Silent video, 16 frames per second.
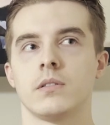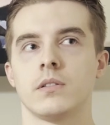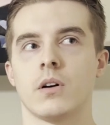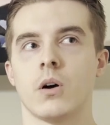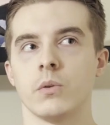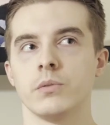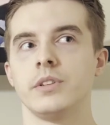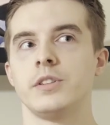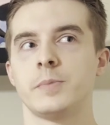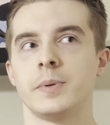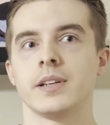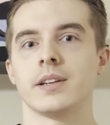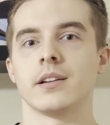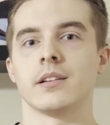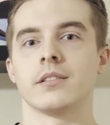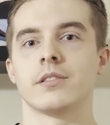only speak
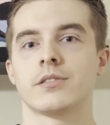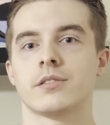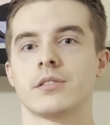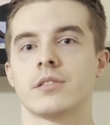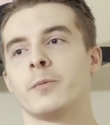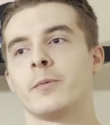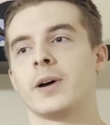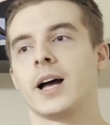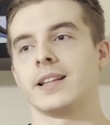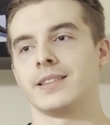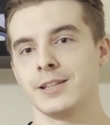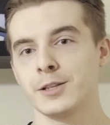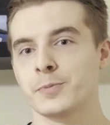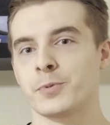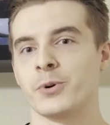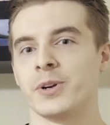English at
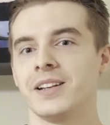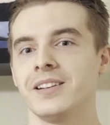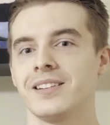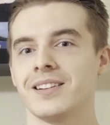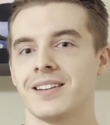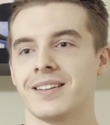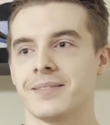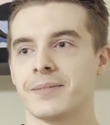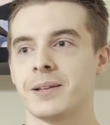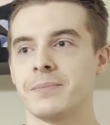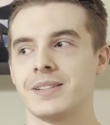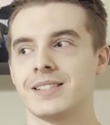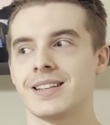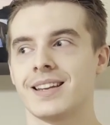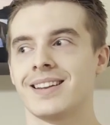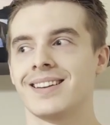this point might be
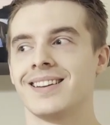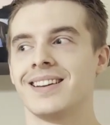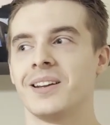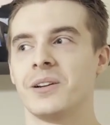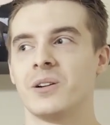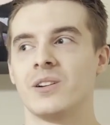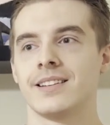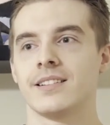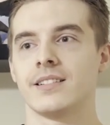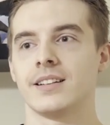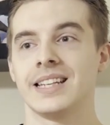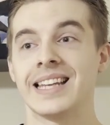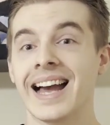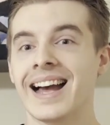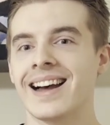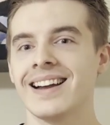saying,
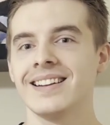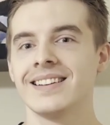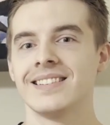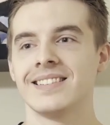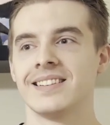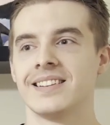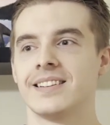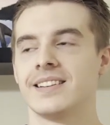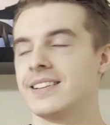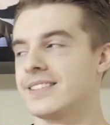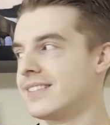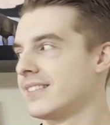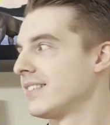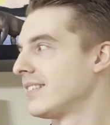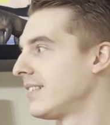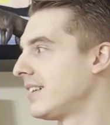yeah,
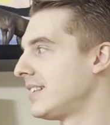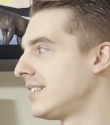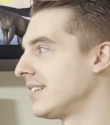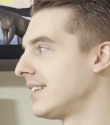it's a